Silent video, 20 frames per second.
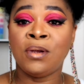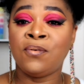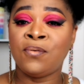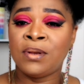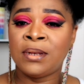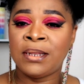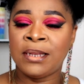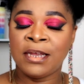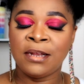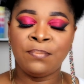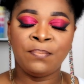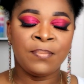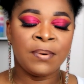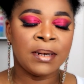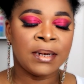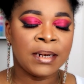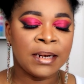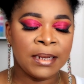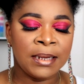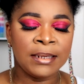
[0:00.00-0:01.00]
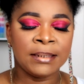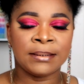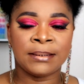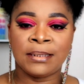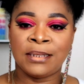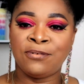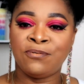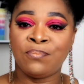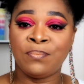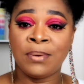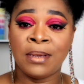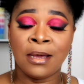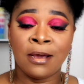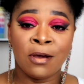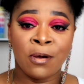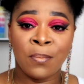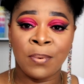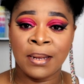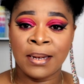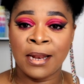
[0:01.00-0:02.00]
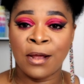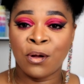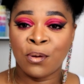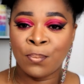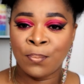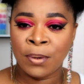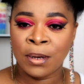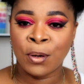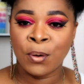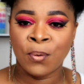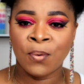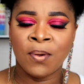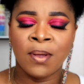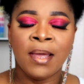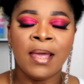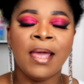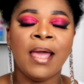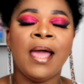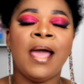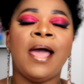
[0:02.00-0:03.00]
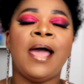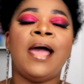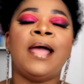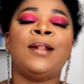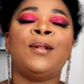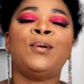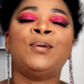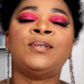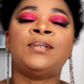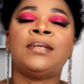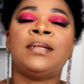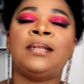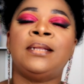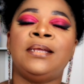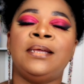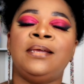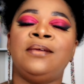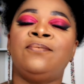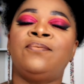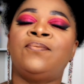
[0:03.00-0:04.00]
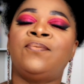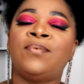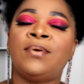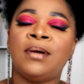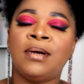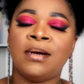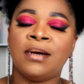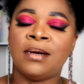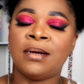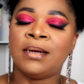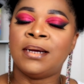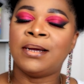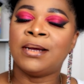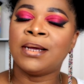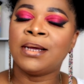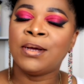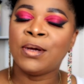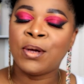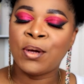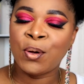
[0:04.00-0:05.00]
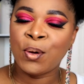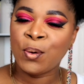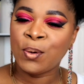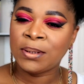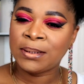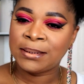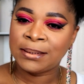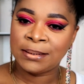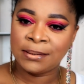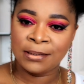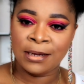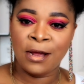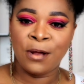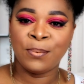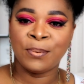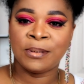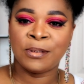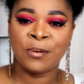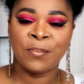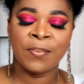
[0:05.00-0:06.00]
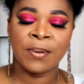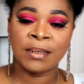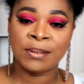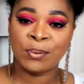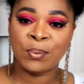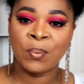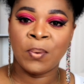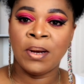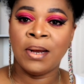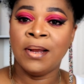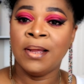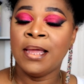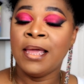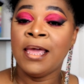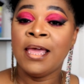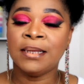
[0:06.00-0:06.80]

If you did, please leave me a comment down below, and also leave a good thumbs up as well.